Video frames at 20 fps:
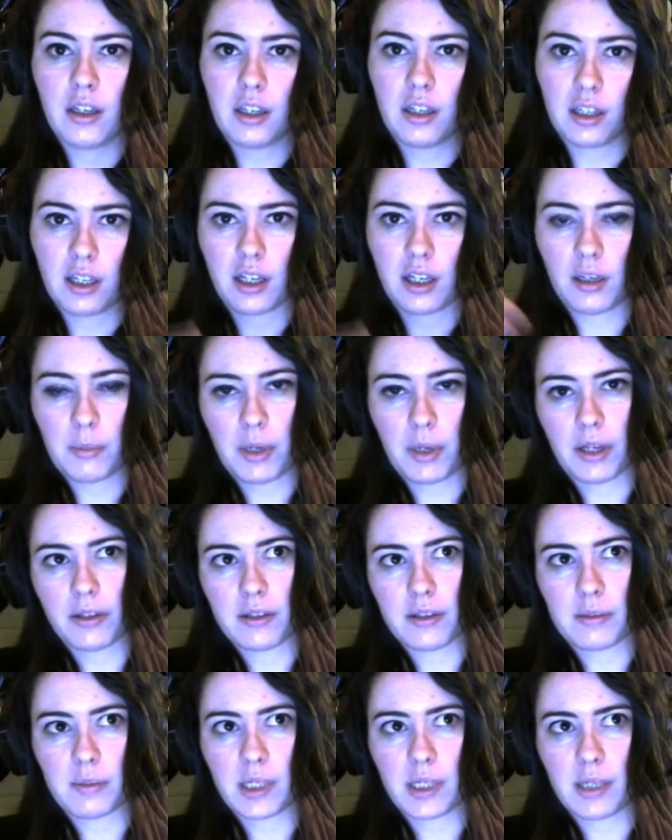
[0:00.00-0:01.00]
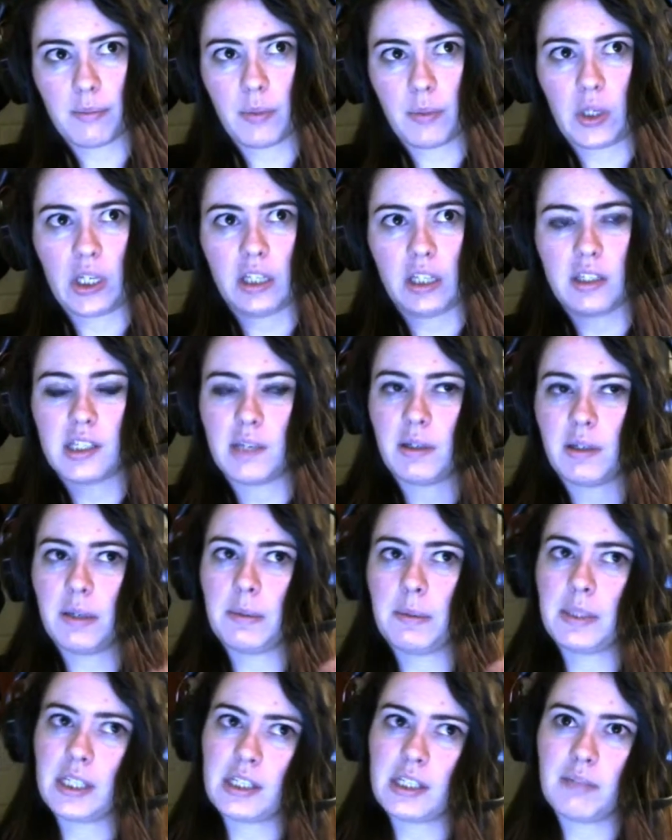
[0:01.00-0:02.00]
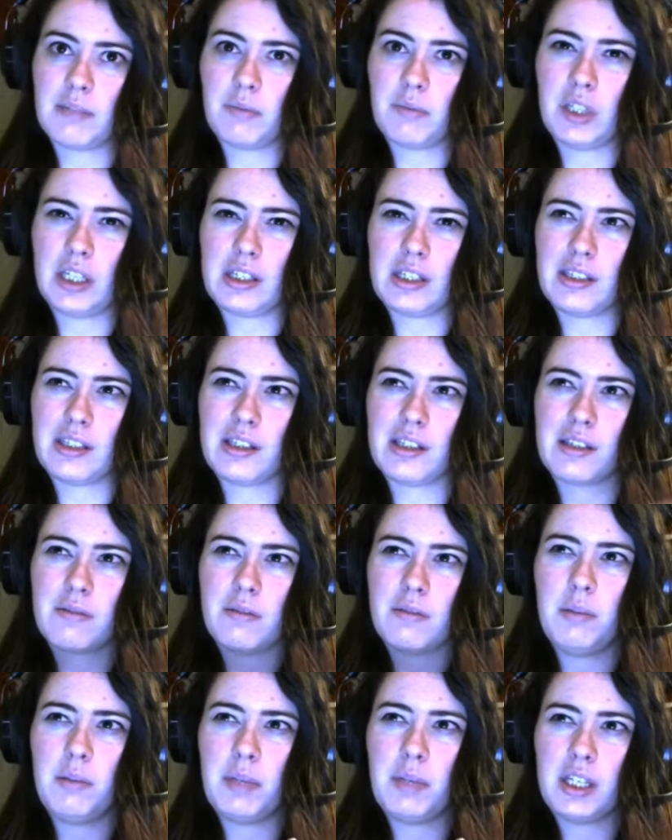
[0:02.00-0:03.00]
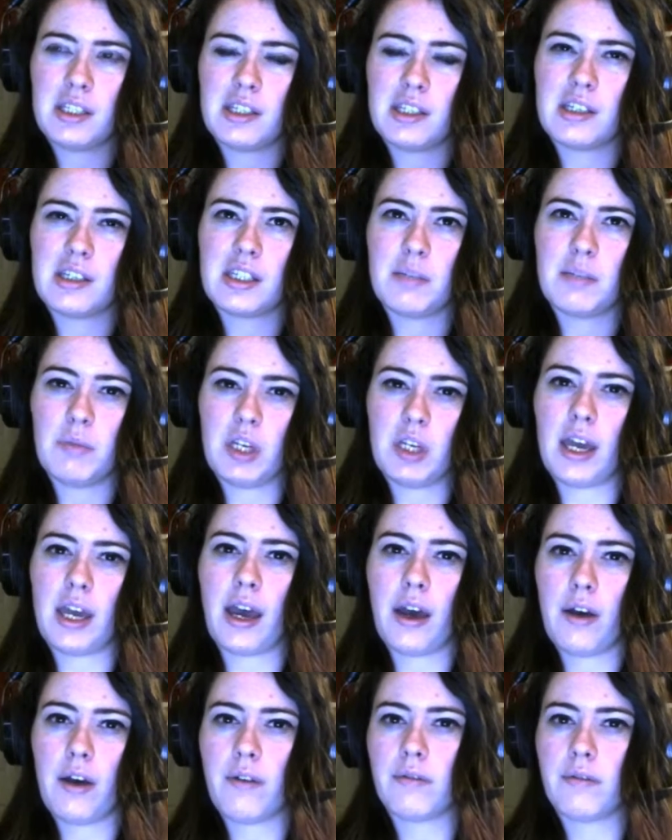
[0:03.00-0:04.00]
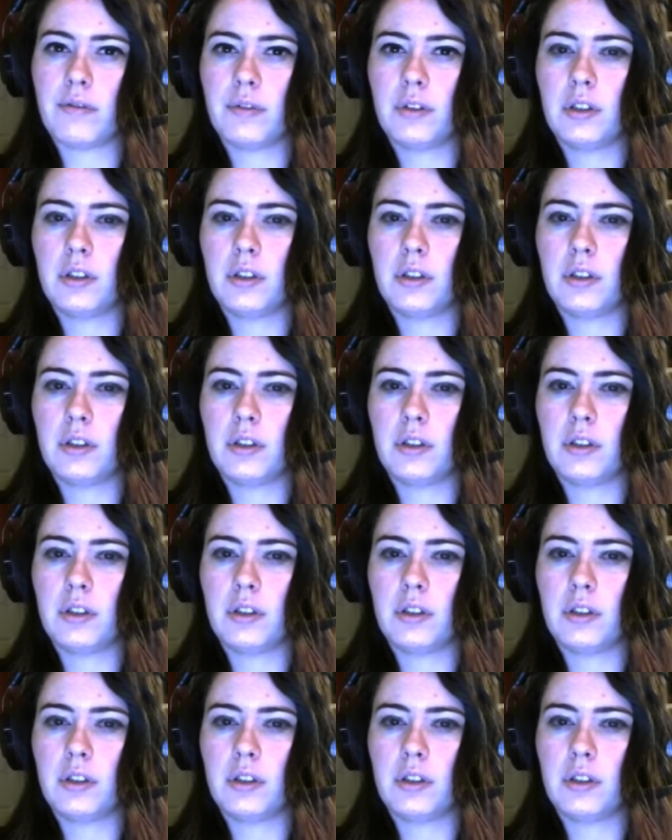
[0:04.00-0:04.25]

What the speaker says: it kind of bothers me, but at the same time it doesn't, because it doesn't really make sense to me to have